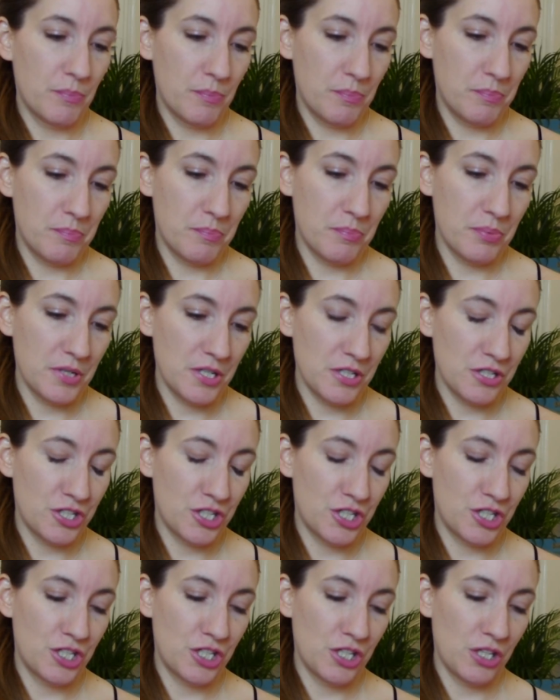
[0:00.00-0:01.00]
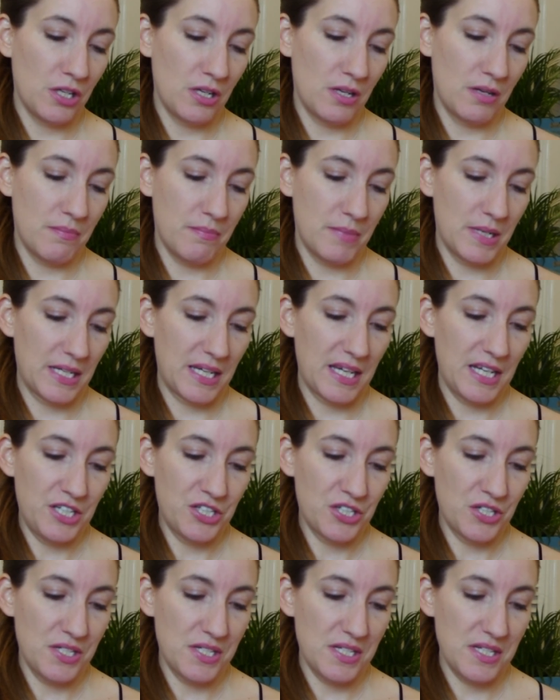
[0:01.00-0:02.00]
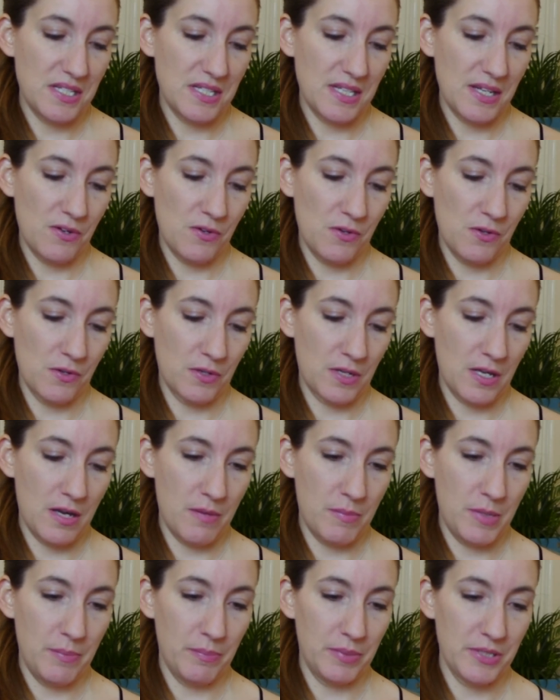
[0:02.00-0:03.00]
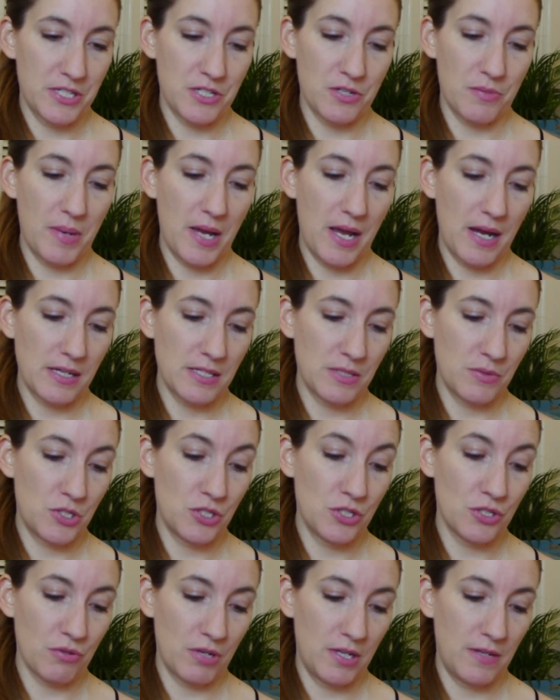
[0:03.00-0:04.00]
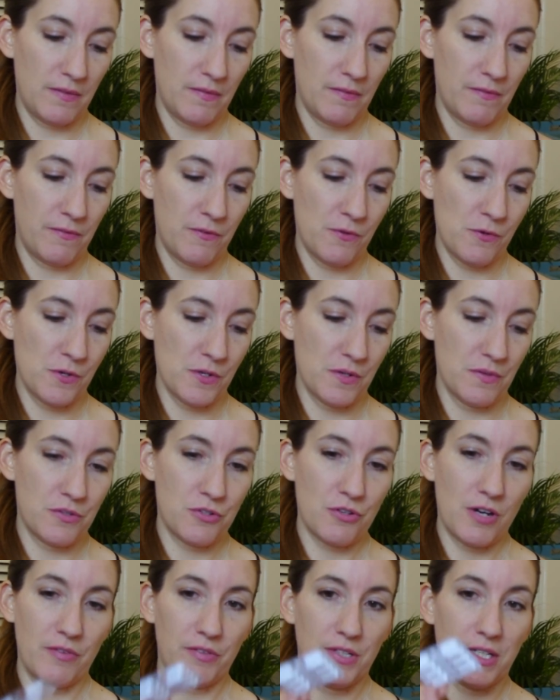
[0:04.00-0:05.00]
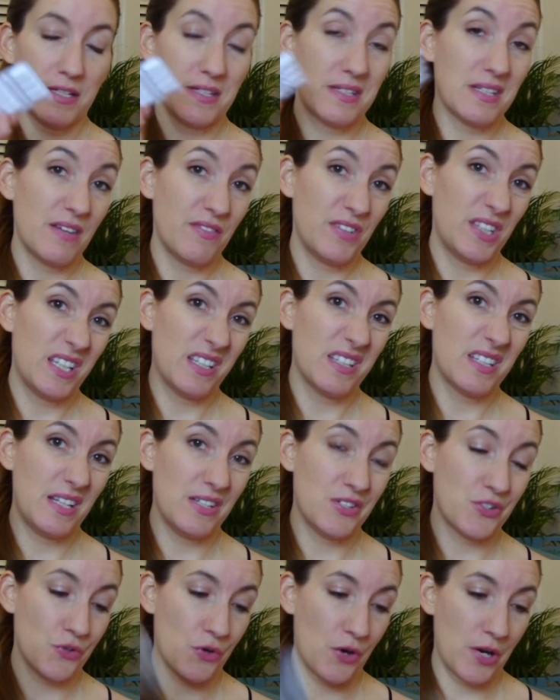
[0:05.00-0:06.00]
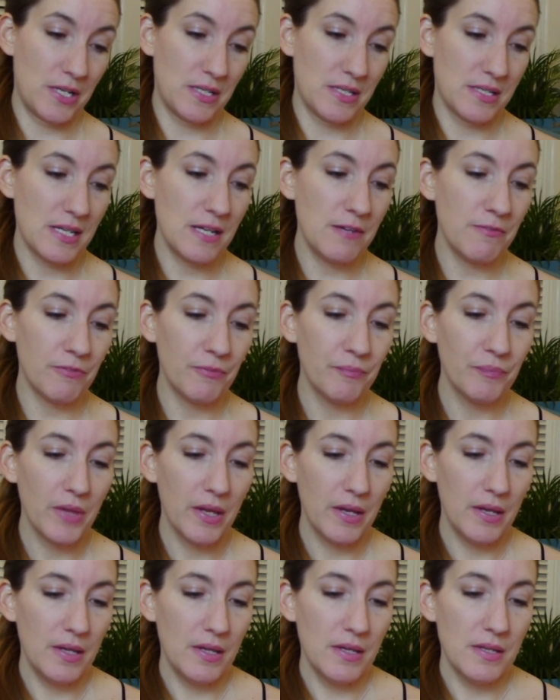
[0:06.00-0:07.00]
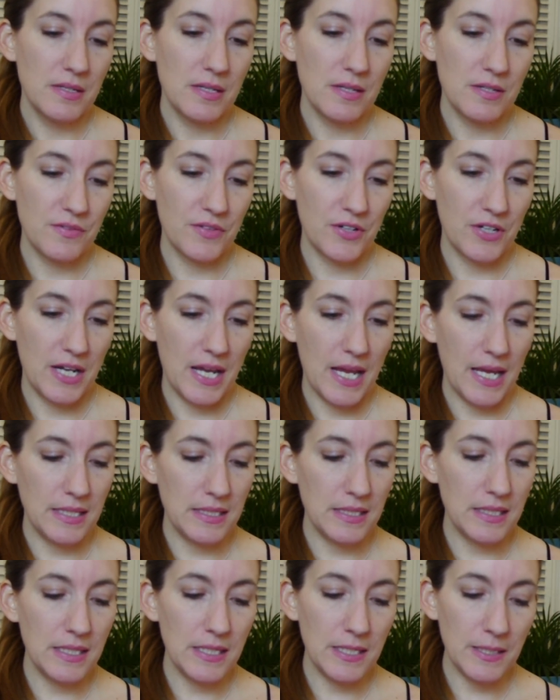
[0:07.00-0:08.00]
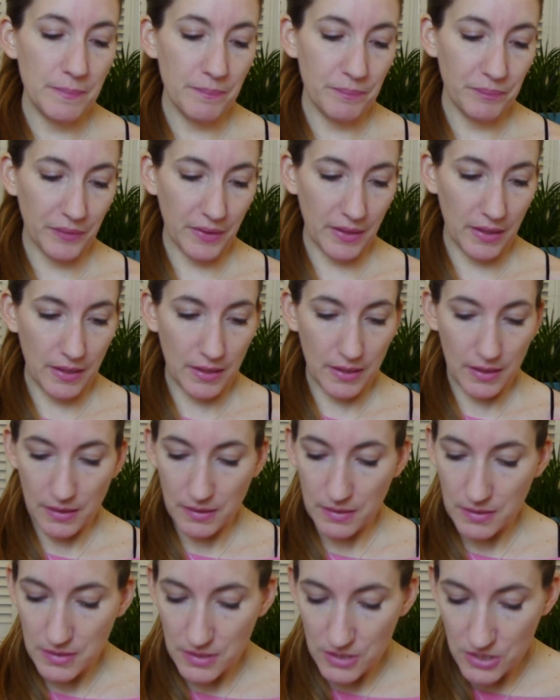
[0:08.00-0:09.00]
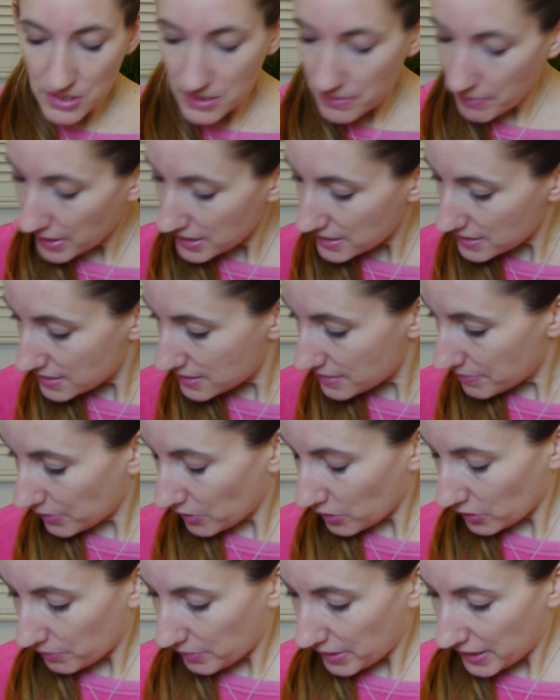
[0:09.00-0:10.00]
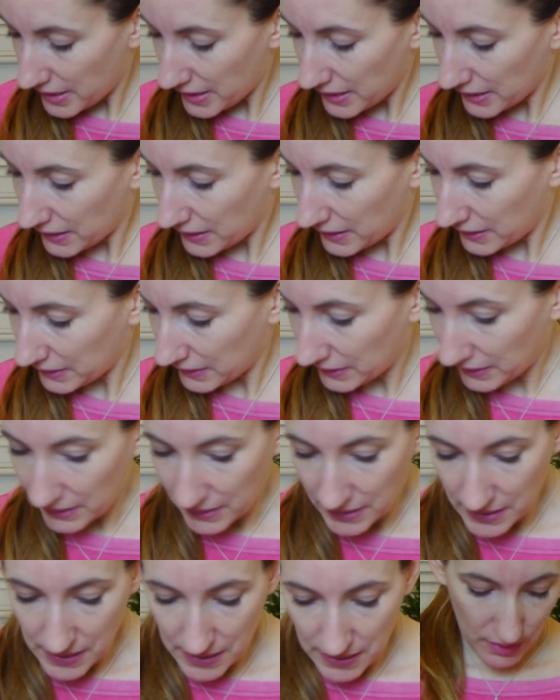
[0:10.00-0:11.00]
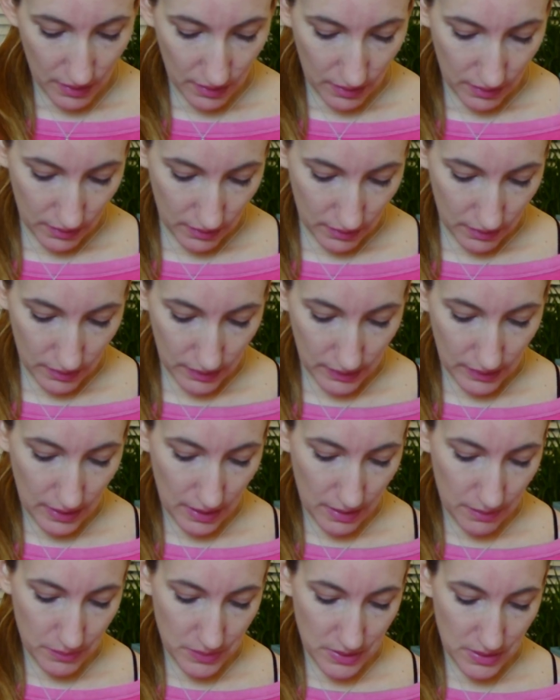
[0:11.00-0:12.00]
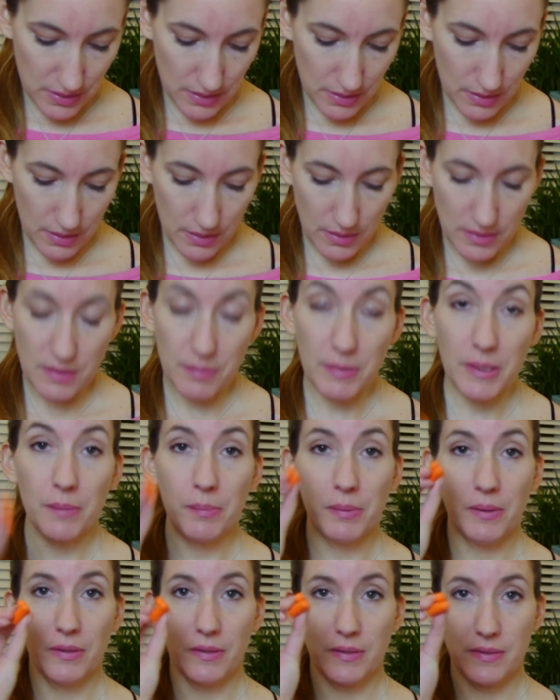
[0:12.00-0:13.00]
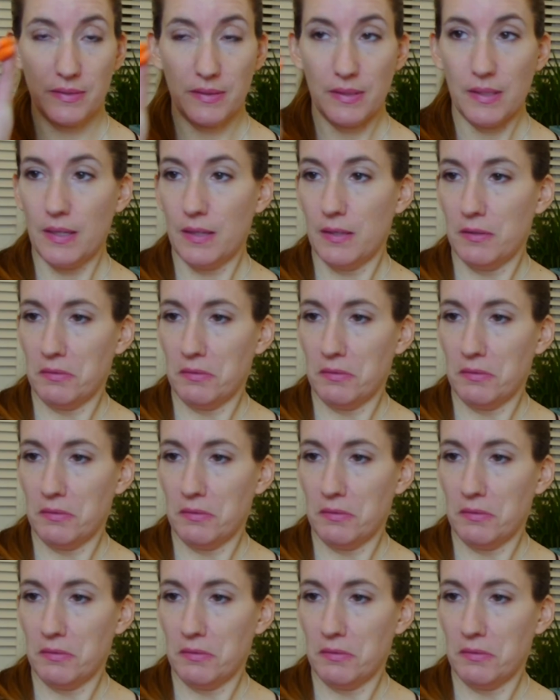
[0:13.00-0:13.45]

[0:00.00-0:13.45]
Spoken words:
the British medications is they all come in blister packs, which is great for traveling because everything stays dry and safe. That was very handy. And just in my Ziploc bag, I kept some earplugs